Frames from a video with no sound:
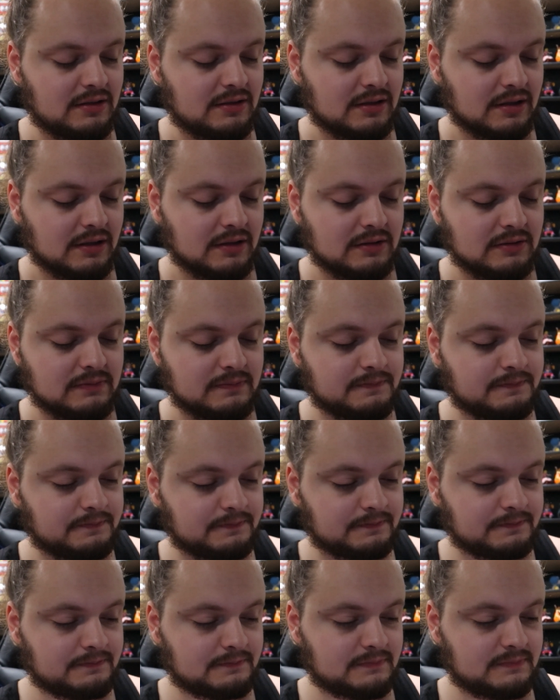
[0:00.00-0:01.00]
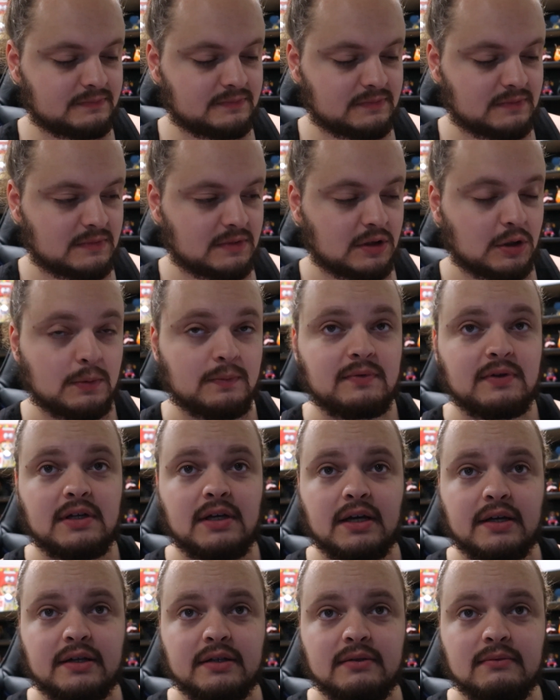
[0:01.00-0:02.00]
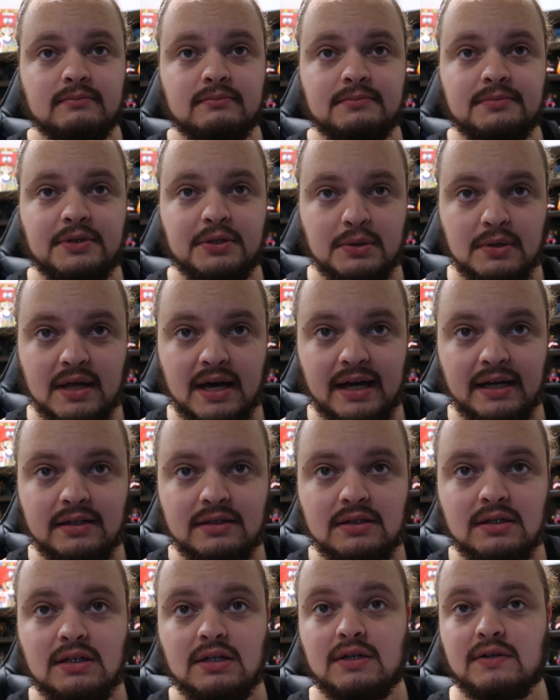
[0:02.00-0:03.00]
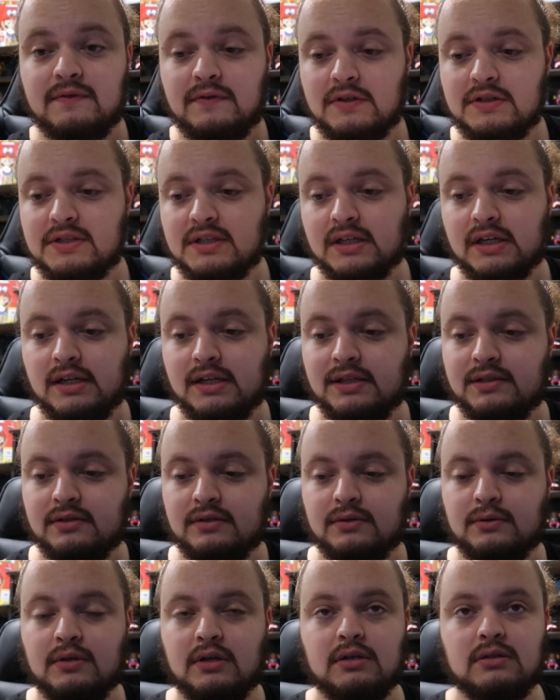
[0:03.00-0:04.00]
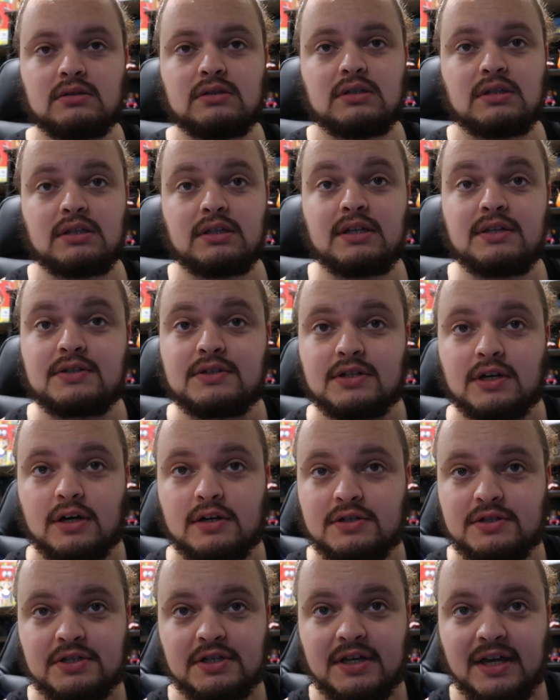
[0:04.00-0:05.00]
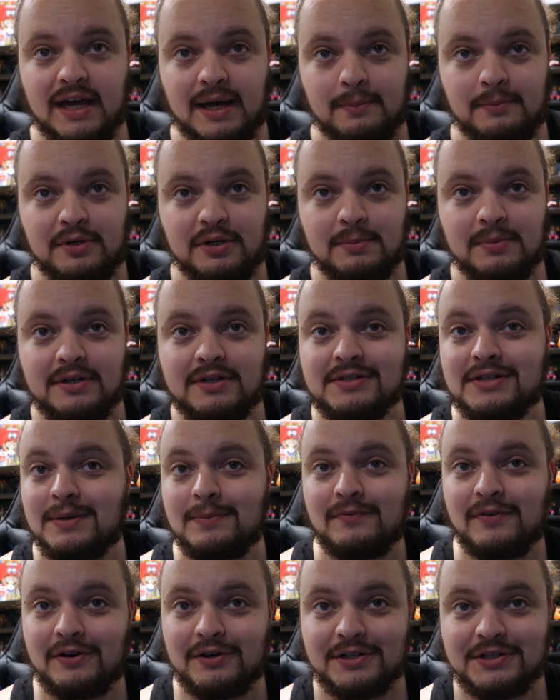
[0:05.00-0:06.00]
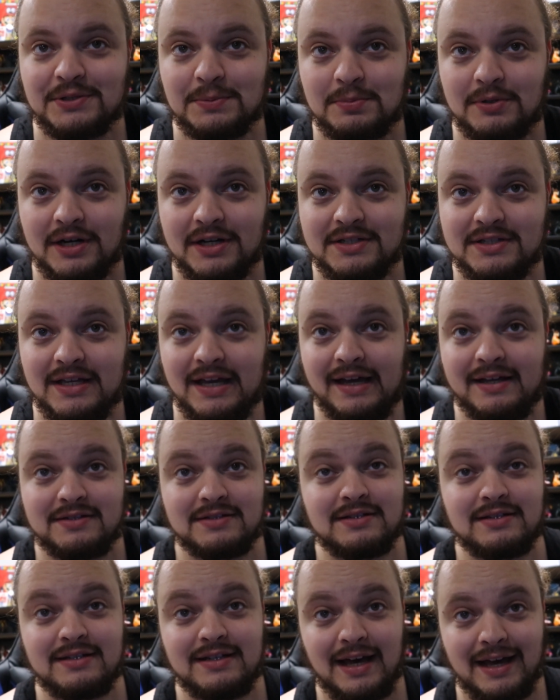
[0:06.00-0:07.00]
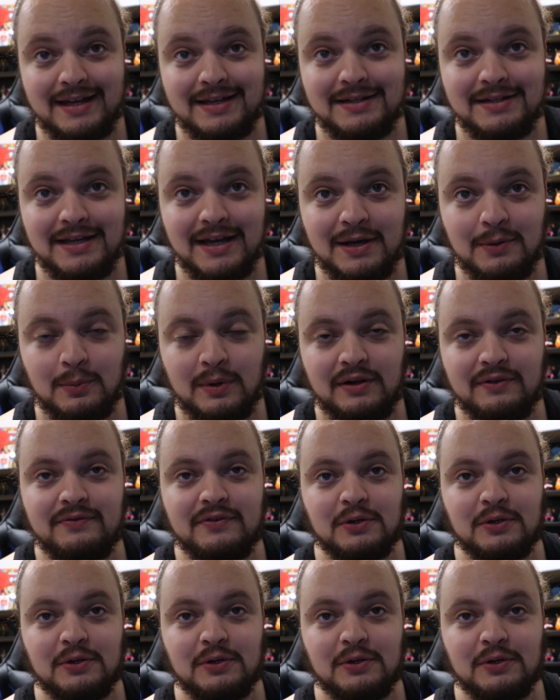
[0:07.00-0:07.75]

So hopefully I can do that. First thing I need to do though is charge the camera, because I'm very surprised it hasn't died yet while